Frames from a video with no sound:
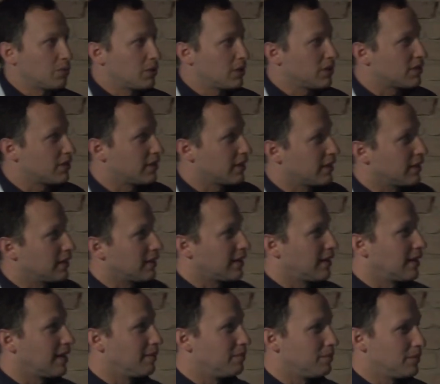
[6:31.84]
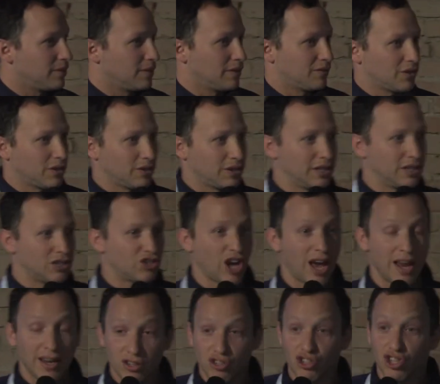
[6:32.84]
would I say, a very
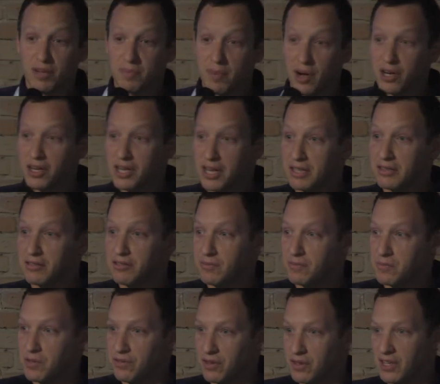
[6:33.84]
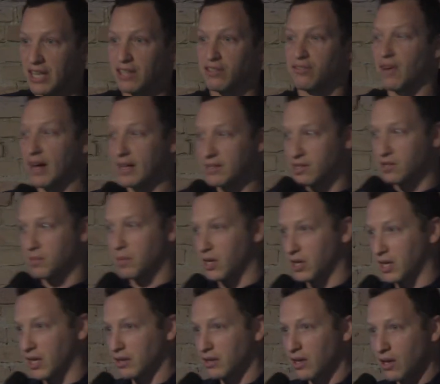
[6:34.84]
challenging market, a very advanced
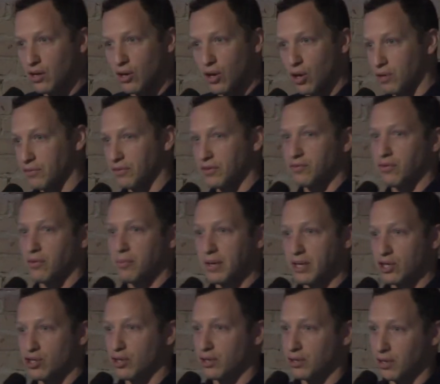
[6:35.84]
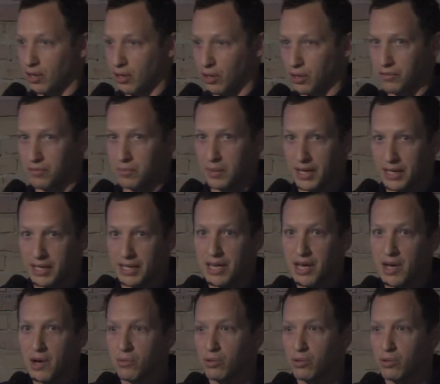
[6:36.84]
market, a lot of information, a lot of money.